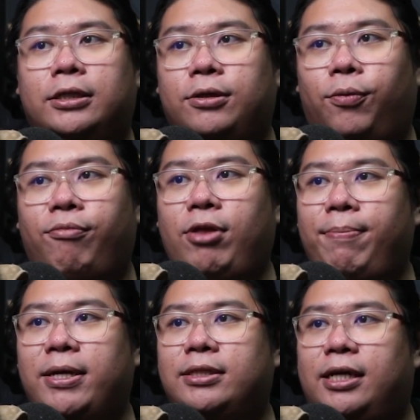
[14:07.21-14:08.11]
So with
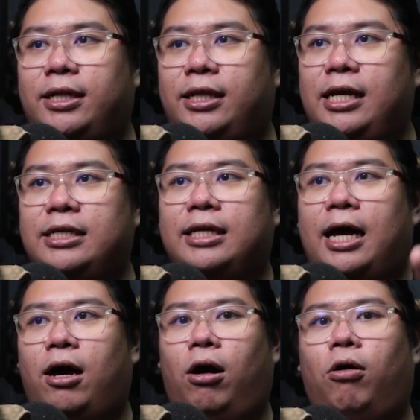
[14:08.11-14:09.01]
that being said, these
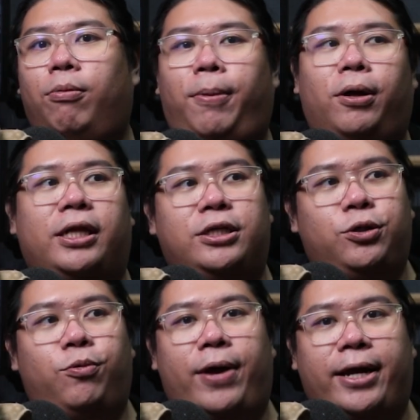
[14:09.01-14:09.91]
are all
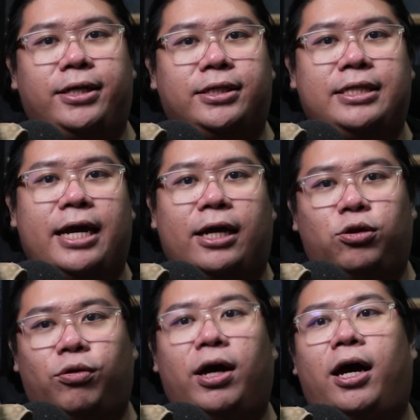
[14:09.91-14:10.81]
potential riders that are
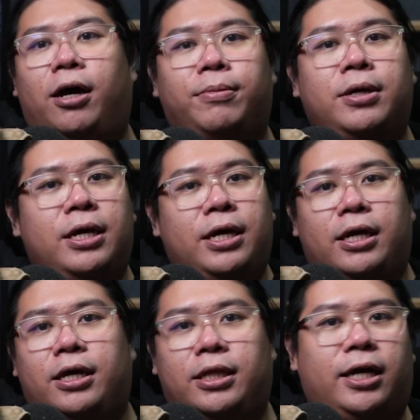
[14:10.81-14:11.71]
to come
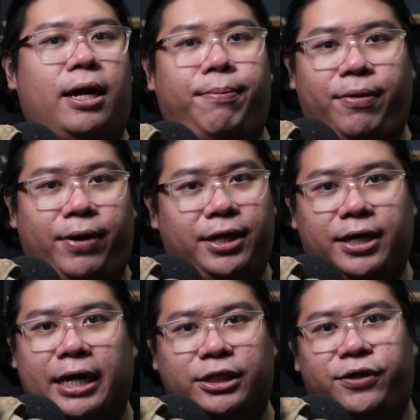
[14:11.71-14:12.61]
in the Kamen Rider
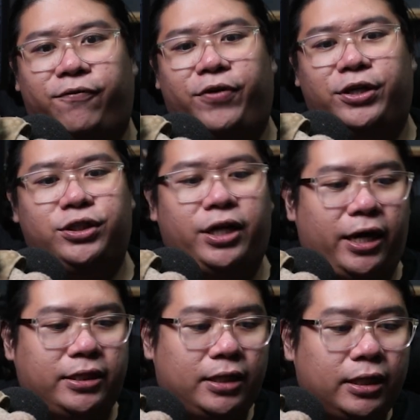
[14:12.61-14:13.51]
Gotchard franchise.